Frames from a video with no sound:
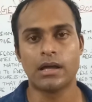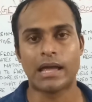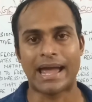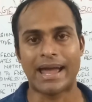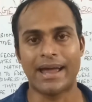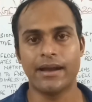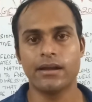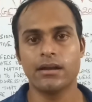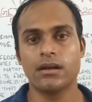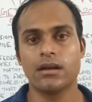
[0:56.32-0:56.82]

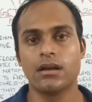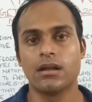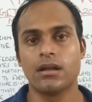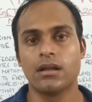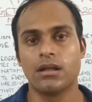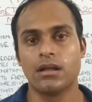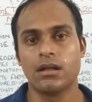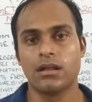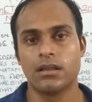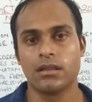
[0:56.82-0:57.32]
and
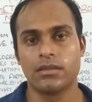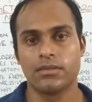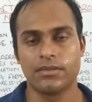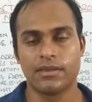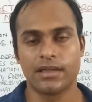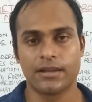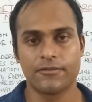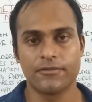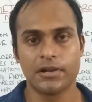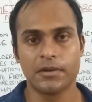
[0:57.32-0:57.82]

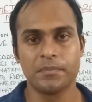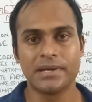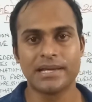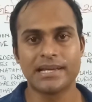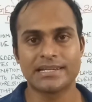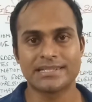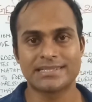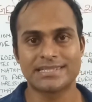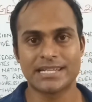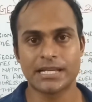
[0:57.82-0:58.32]
there will
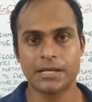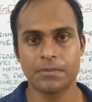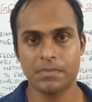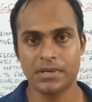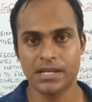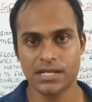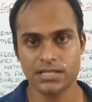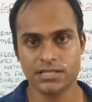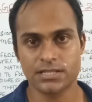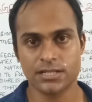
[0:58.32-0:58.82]
be chief
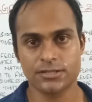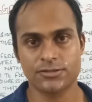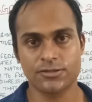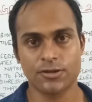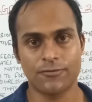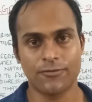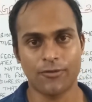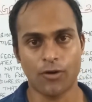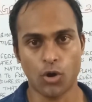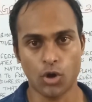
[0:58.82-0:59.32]
ministers
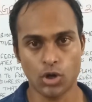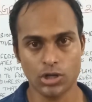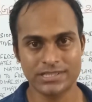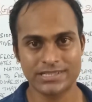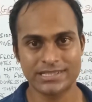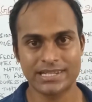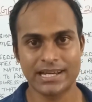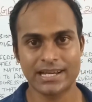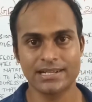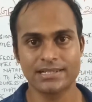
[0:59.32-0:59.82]
of
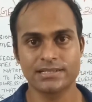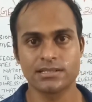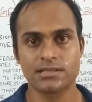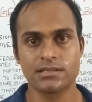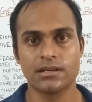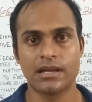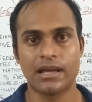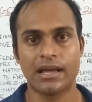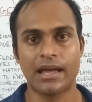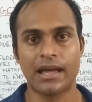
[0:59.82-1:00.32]
all states
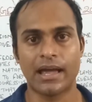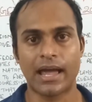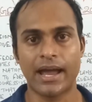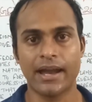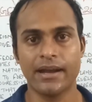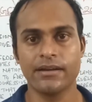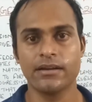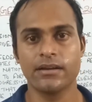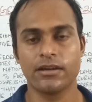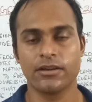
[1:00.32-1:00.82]

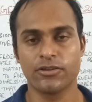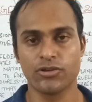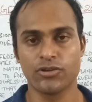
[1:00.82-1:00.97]
and